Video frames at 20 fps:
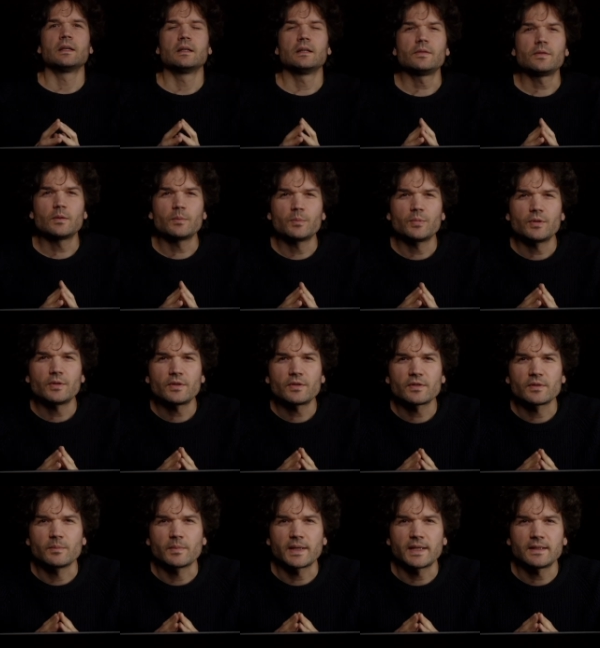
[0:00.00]
If the
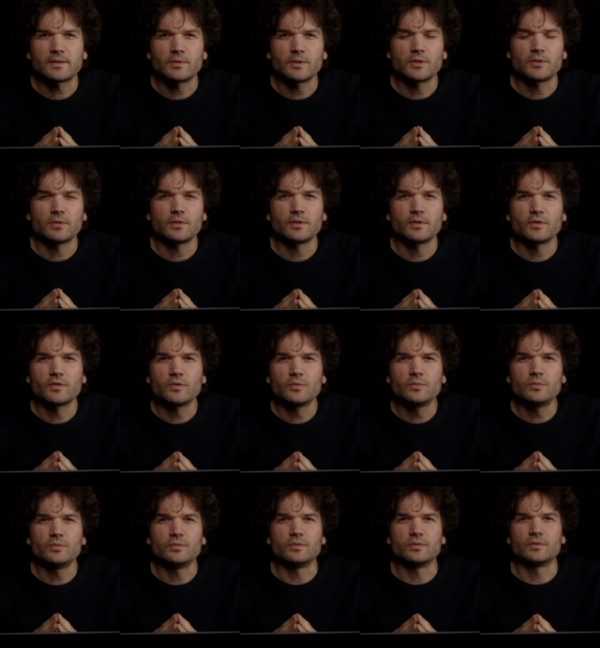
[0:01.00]
person might return
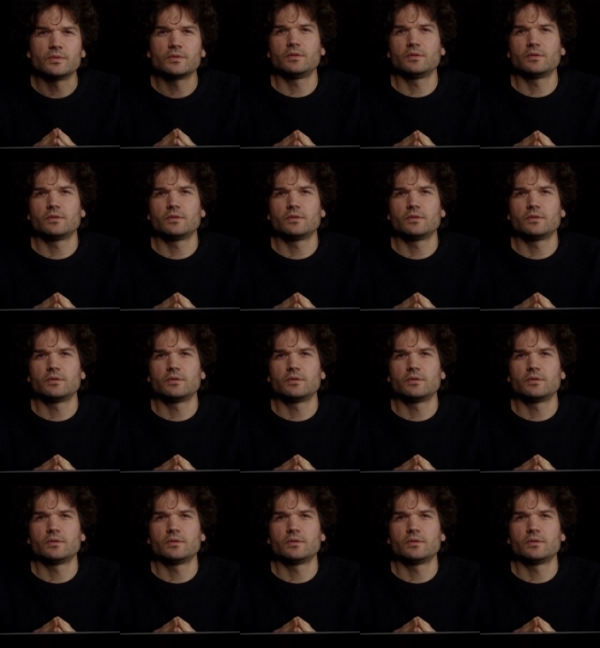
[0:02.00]
soon